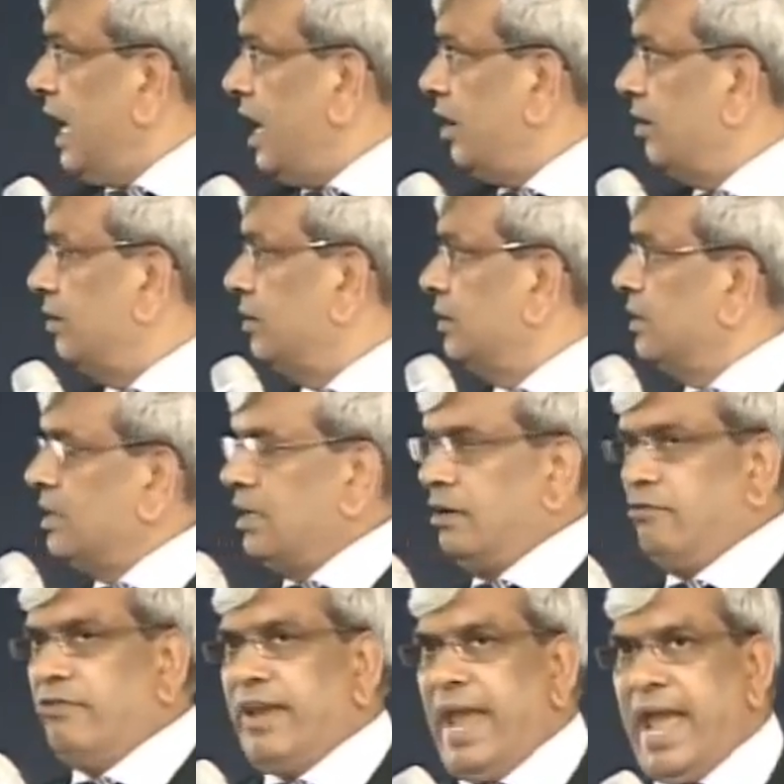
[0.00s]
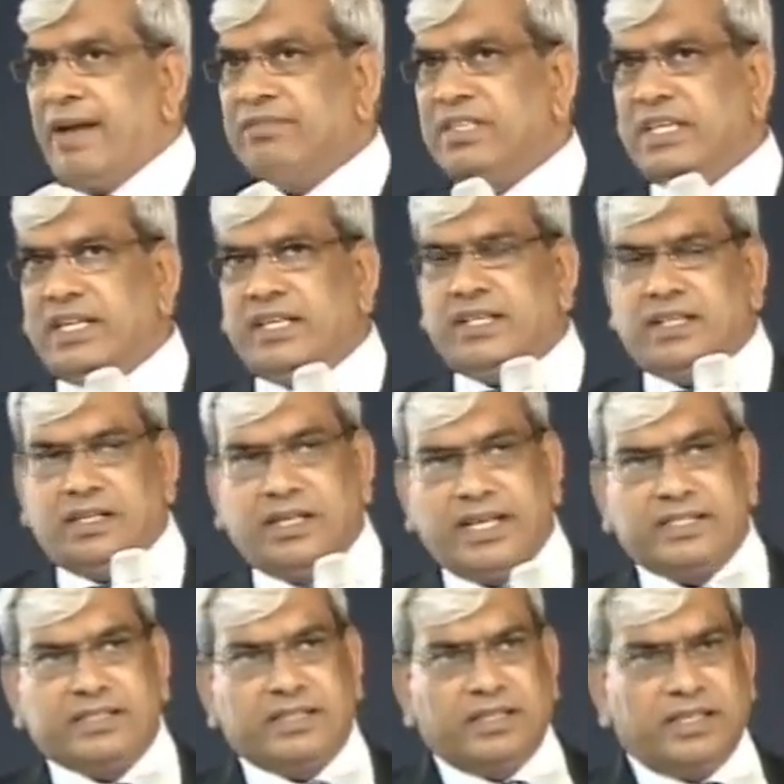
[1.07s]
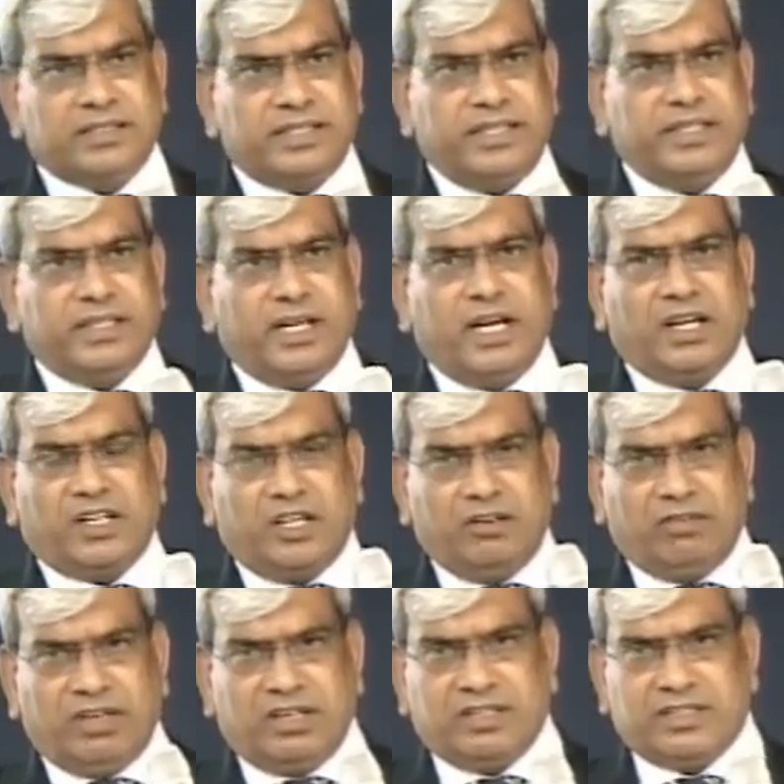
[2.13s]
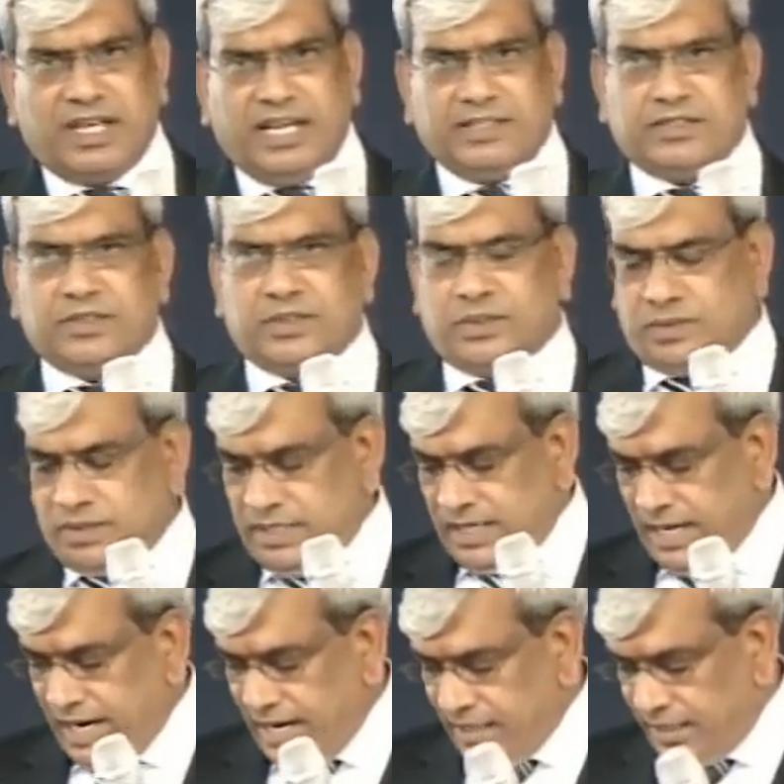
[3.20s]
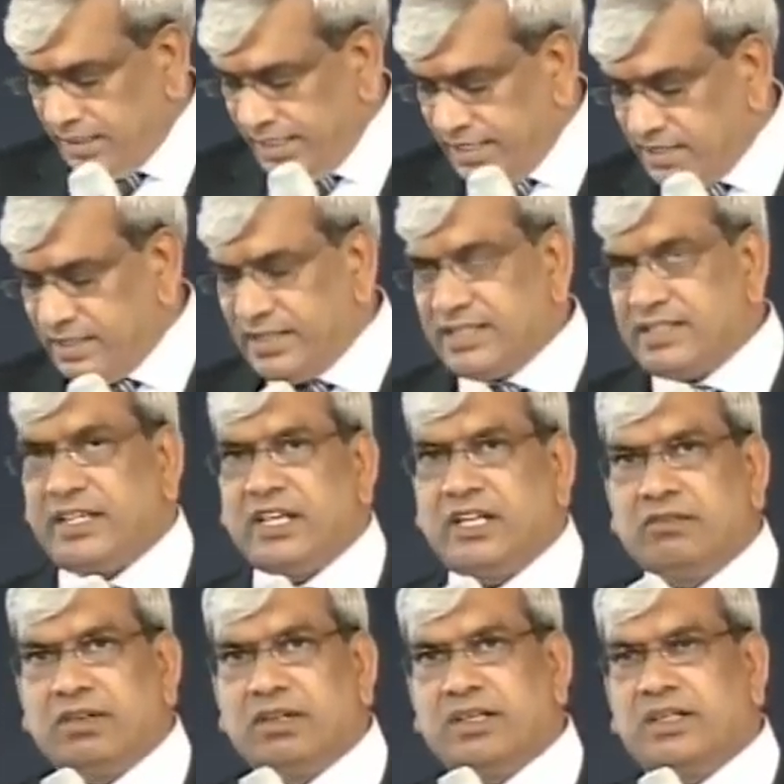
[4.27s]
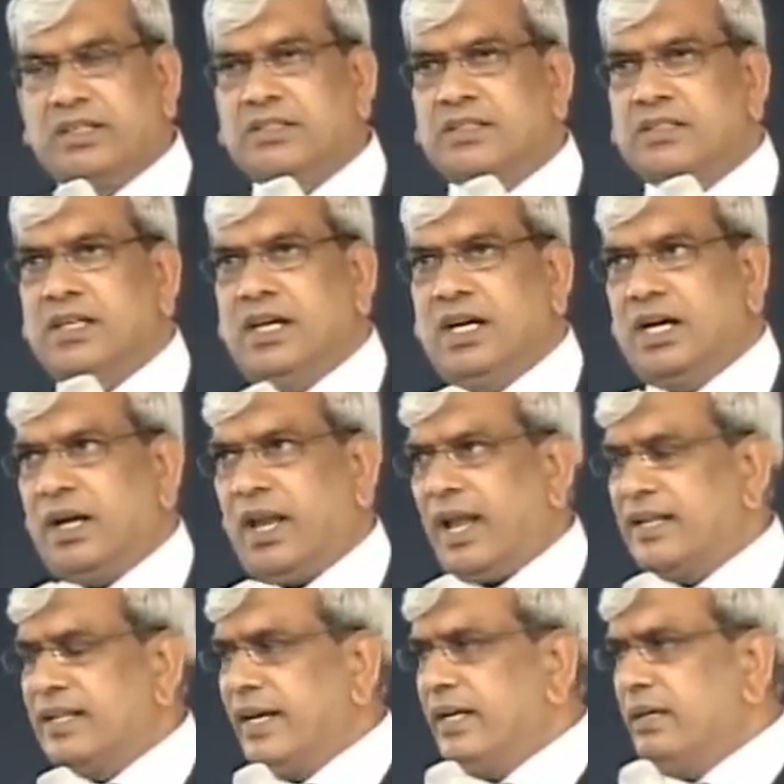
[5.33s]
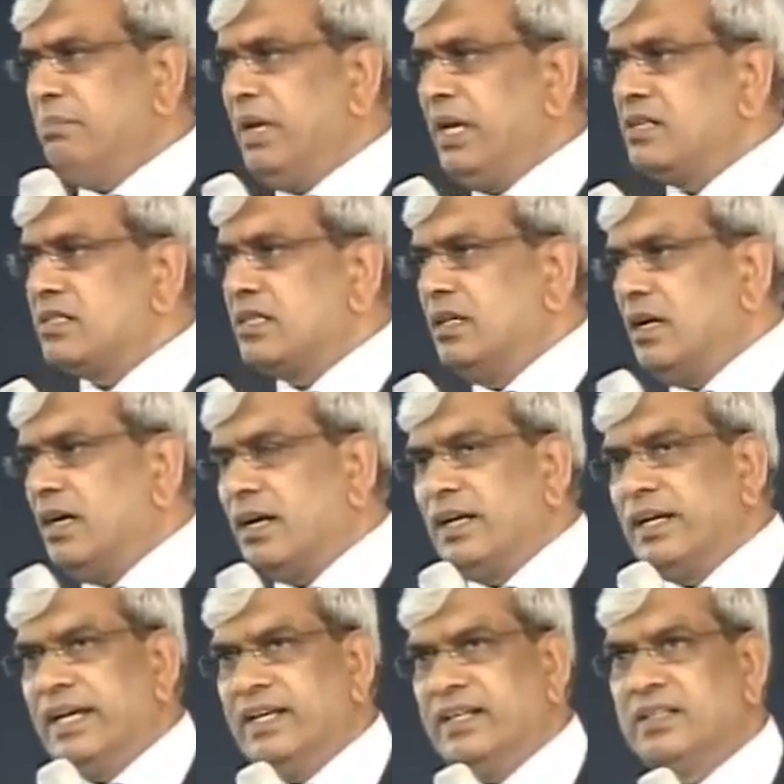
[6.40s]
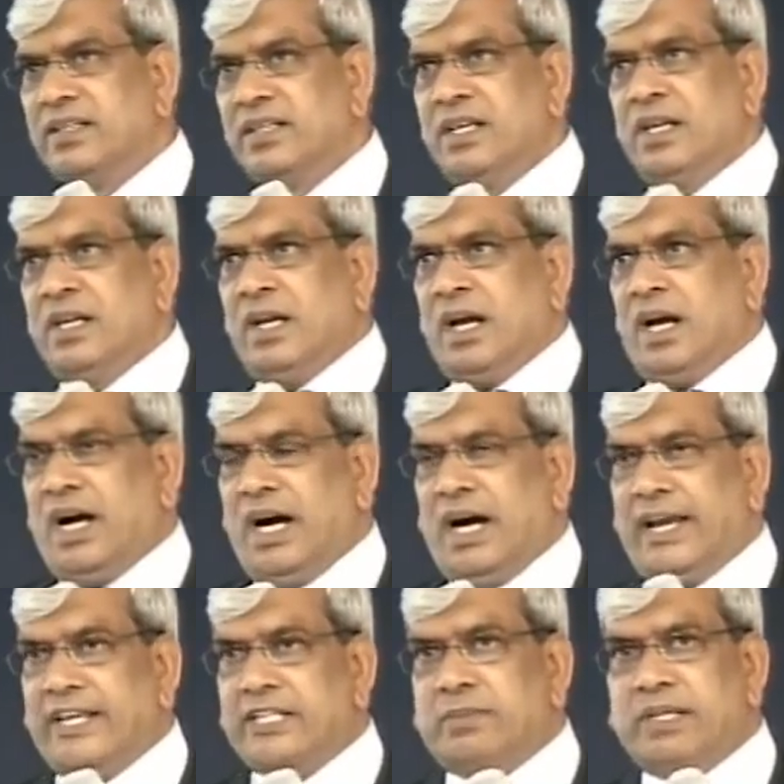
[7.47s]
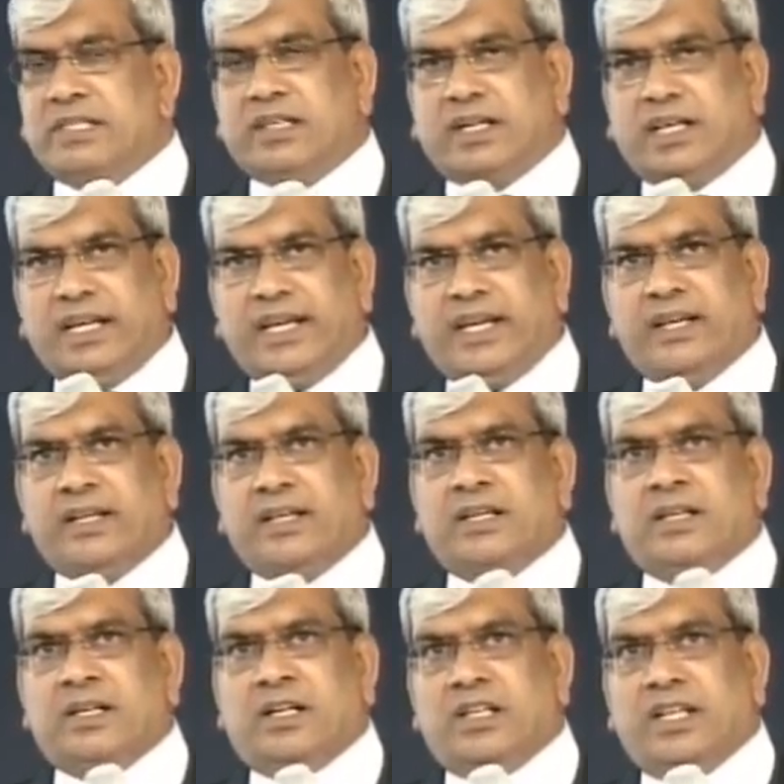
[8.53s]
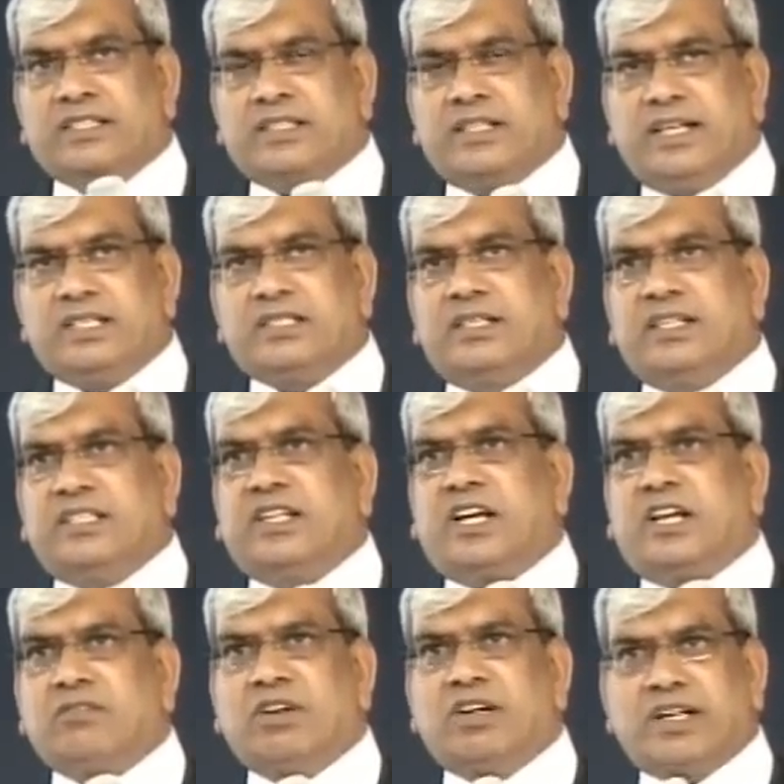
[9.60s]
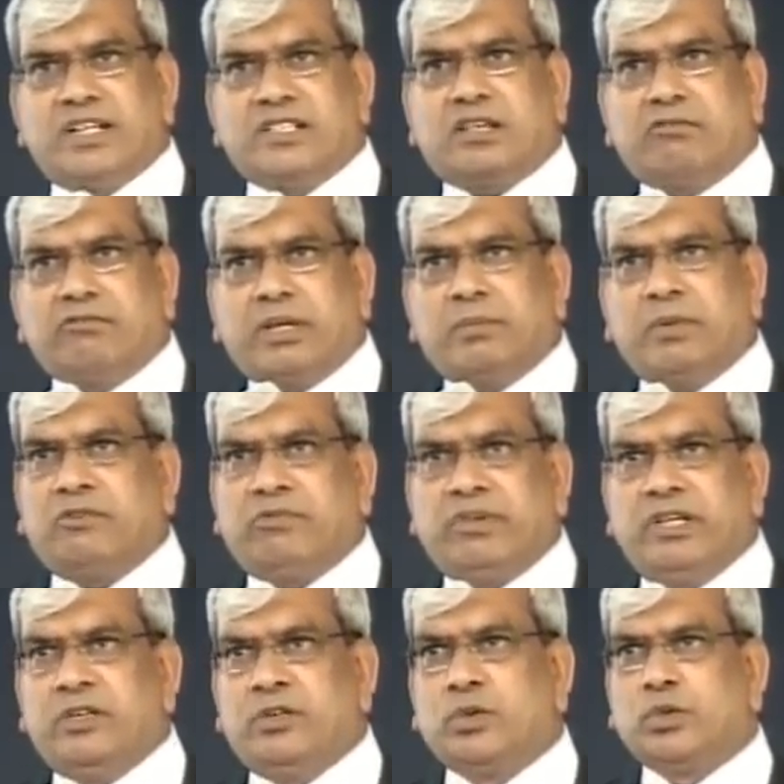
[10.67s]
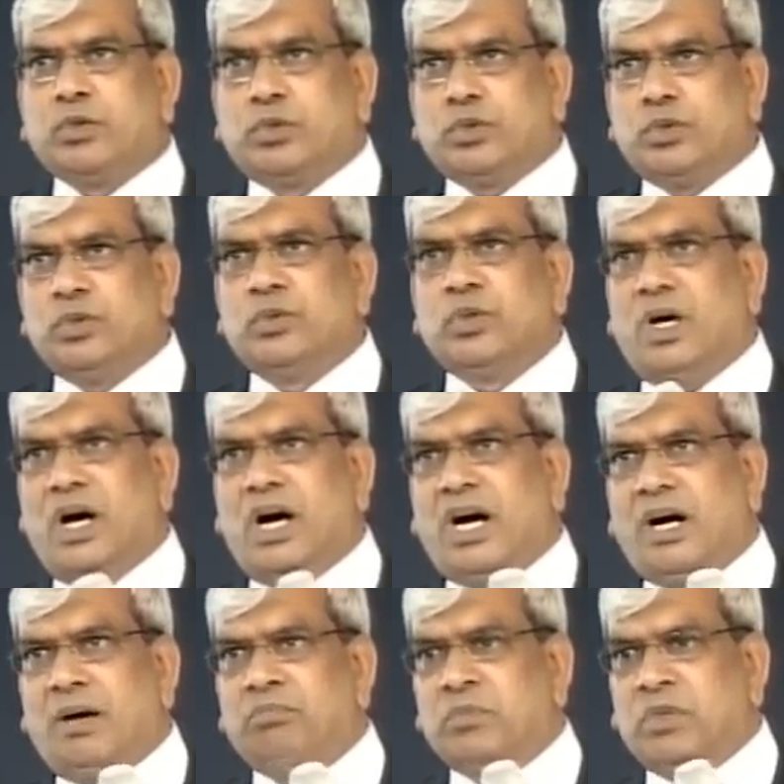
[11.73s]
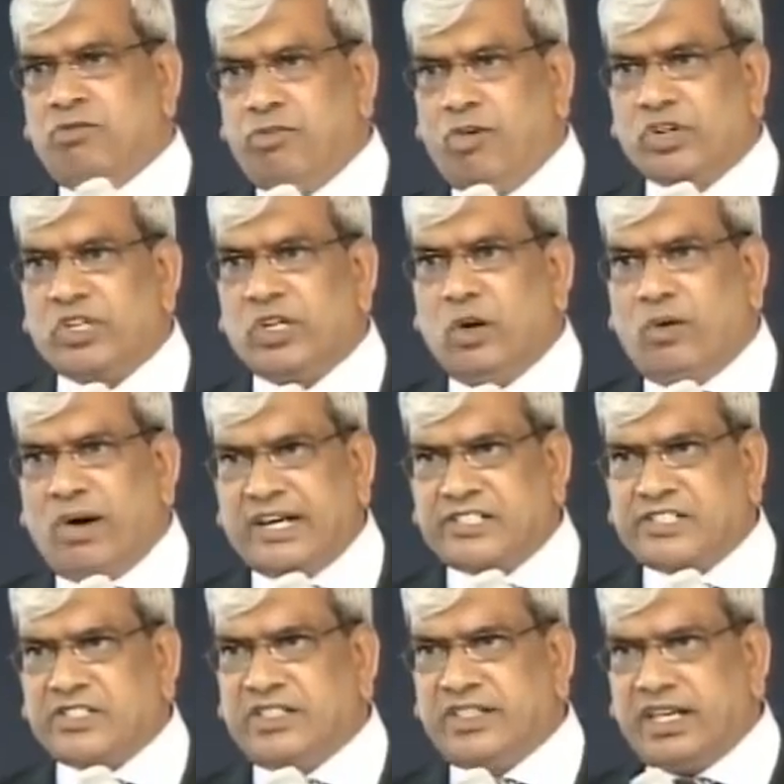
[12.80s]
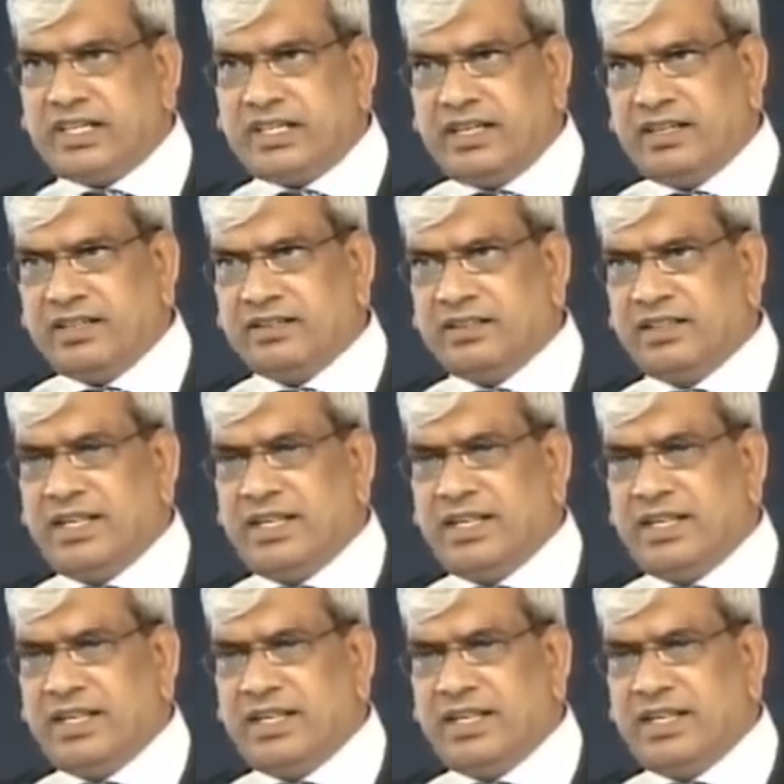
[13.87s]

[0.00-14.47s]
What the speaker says: Now we have the DC-DC converters also, and the DC-DC converters, as I mentioned earlier, is basically, let's say, DC-DC converter is somewhere between 2 to 4 kilowatts rating.